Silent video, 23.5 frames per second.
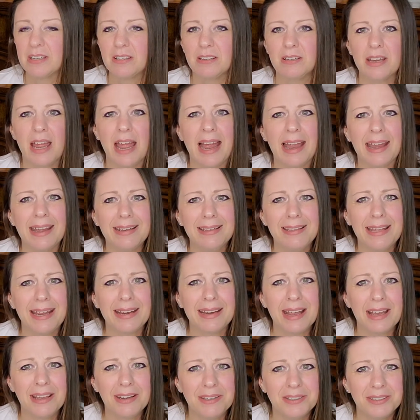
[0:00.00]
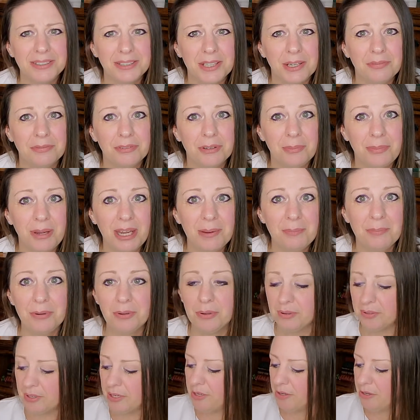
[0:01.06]
hide that kind of stuff from
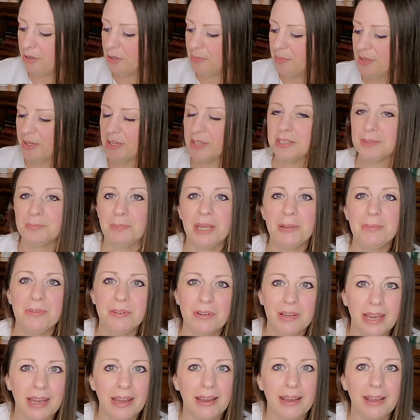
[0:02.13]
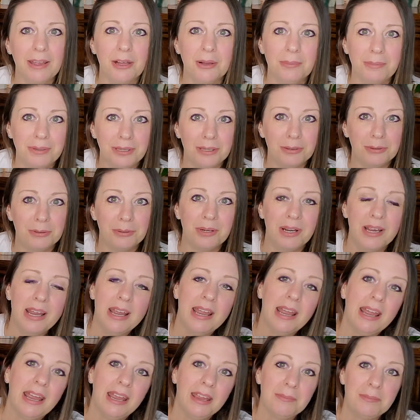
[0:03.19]
people, you know, because people can't help you
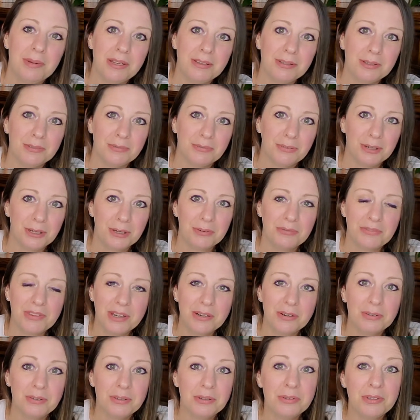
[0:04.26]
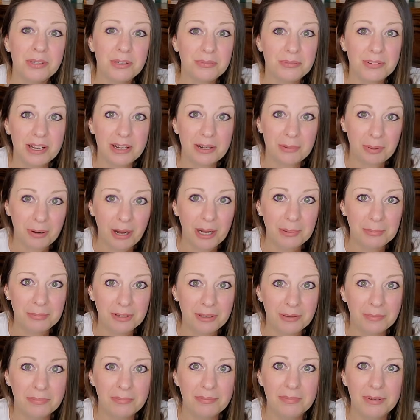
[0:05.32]
and be there for you if they don't know that you've got a
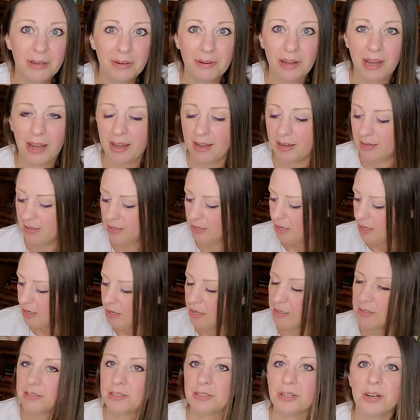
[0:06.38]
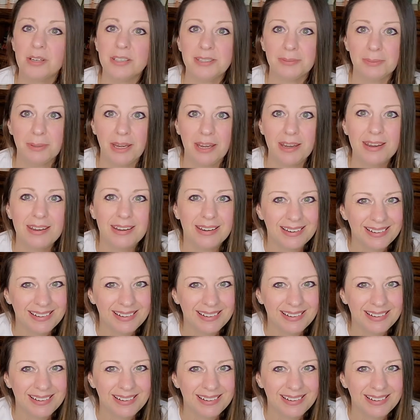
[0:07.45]
problem, okay? Trust me.